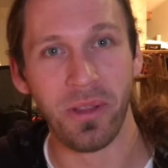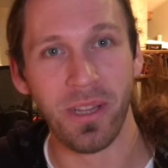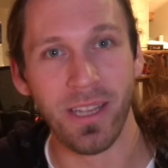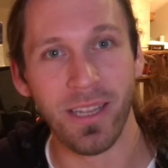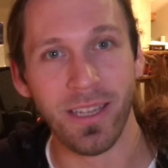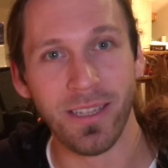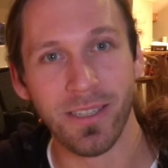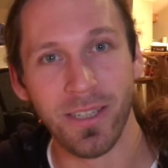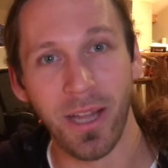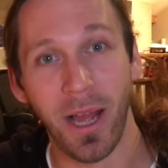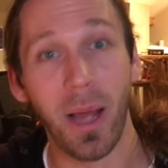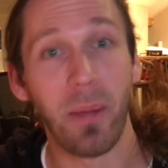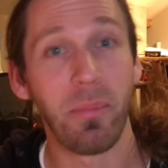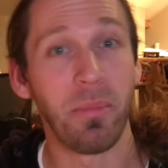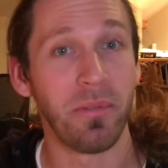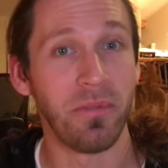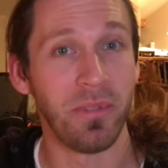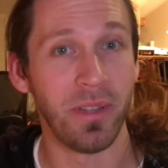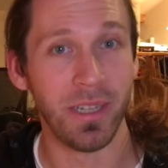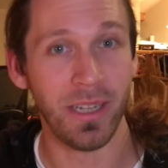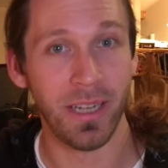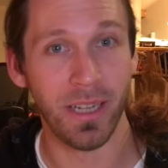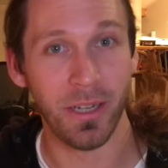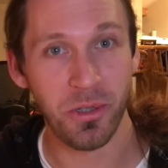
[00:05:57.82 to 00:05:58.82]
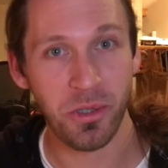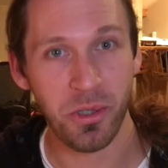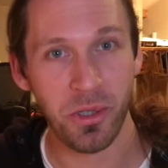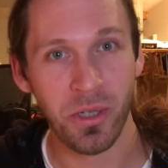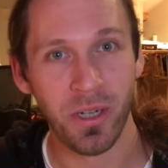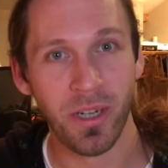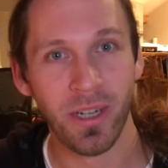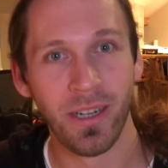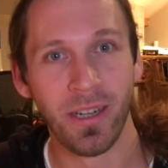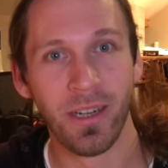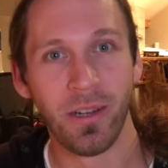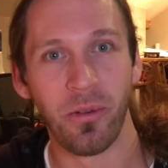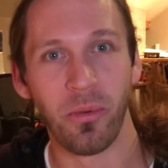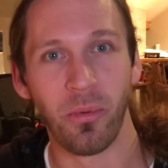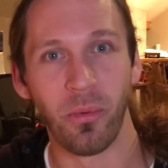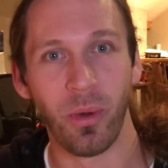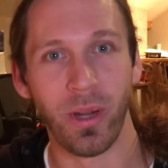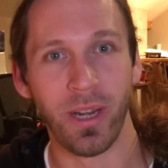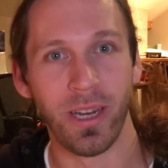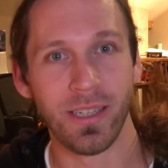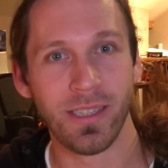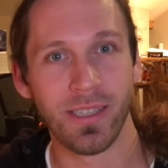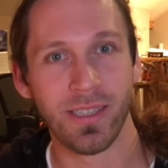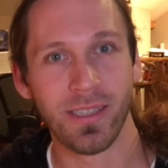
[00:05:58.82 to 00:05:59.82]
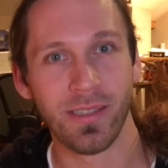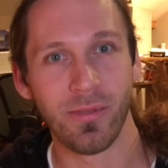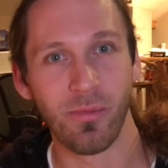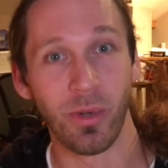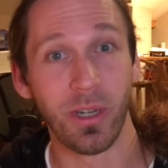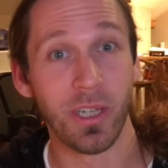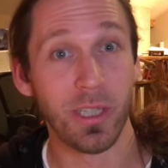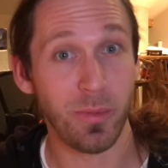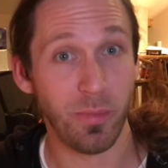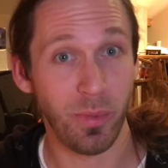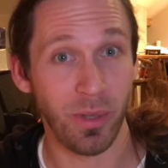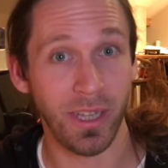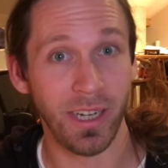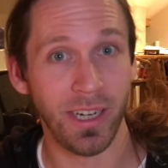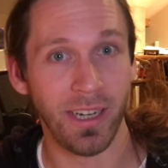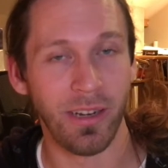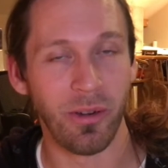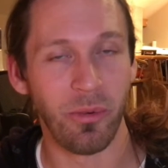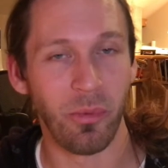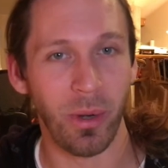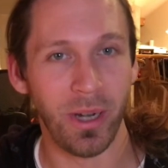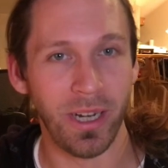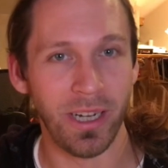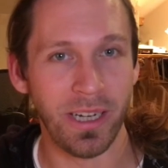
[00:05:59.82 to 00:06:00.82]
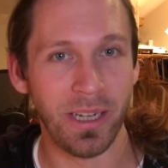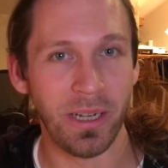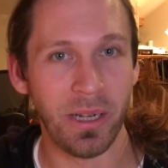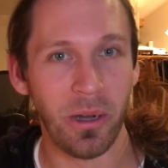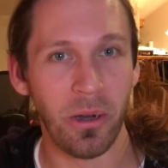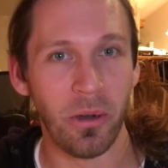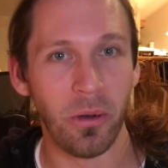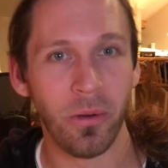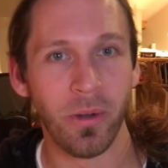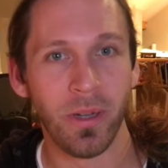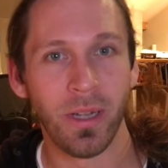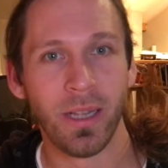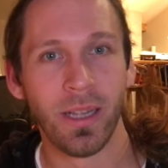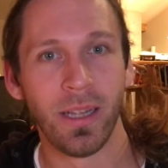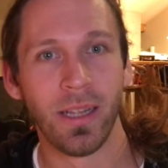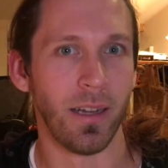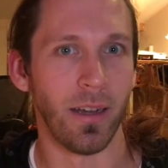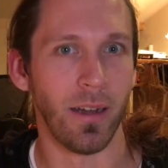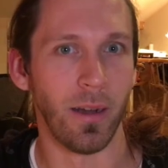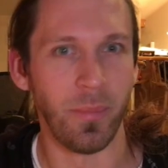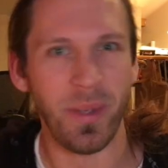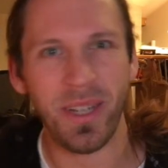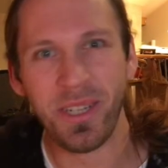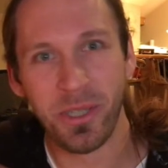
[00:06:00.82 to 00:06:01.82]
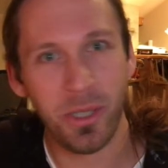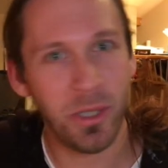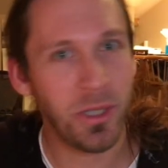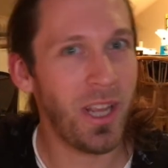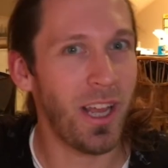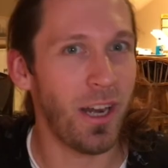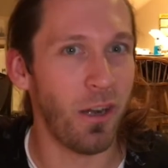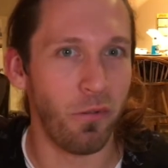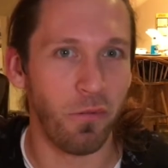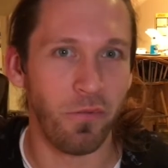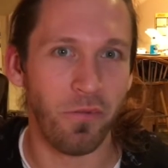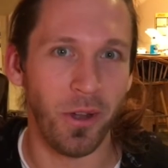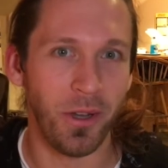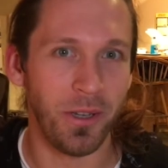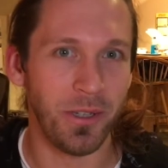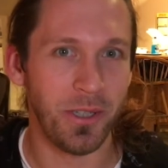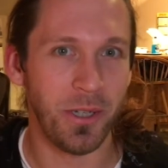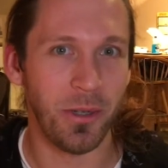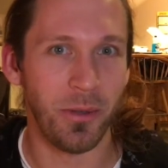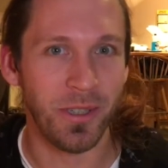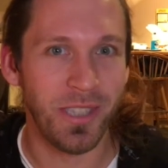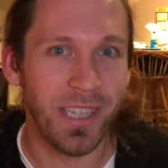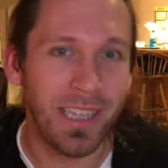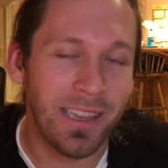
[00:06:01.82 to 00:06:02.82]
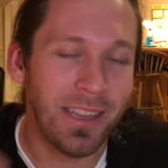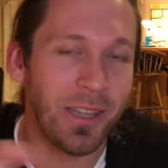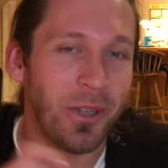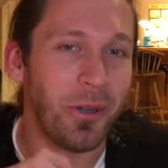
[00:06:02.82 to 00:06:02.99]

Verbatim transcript: the top of the dish when it's when it's plated and ready to go. Um, it's just kind of fun too. It's like